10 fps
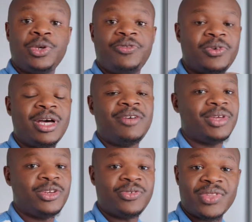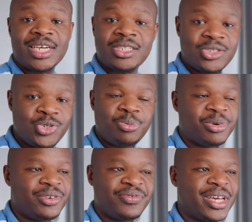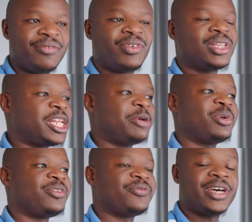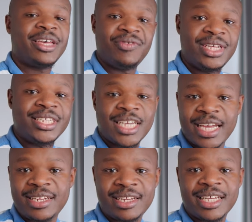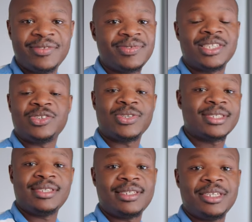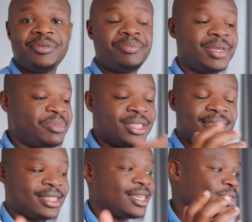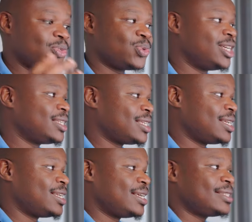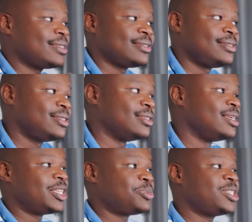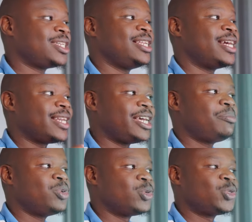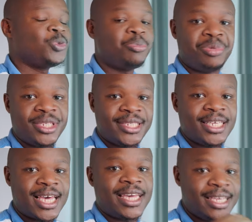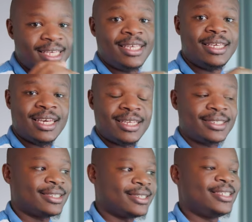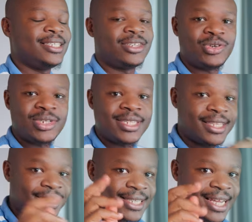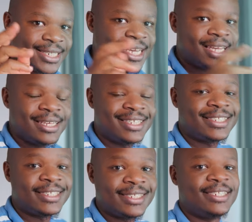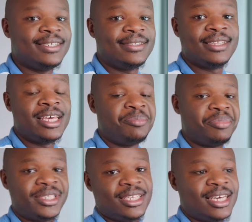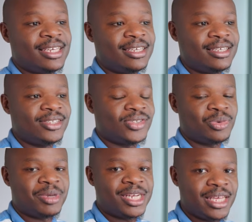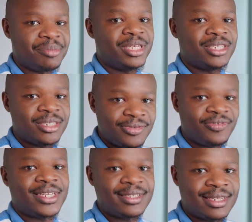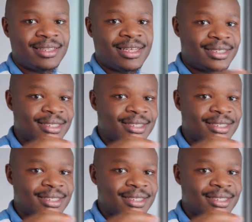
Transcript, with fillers: if you have any of that two point five or three point five inch hard drives in your system, maybe it's chance to get an S S D, especially an M dot two PCIe S S D, not the SATA S S Ds. PCIe is normally a bit faster than